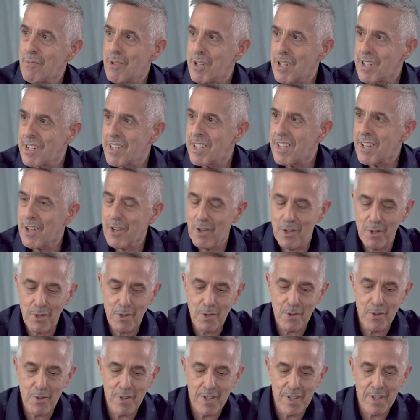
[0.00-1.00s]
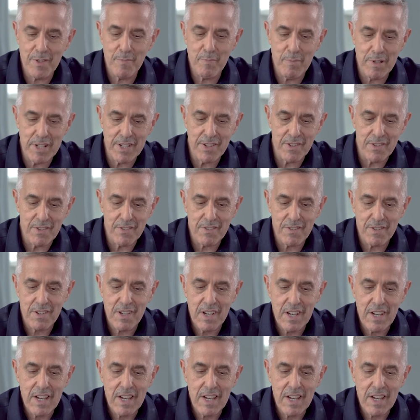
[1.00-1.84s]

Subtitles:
which the code is built.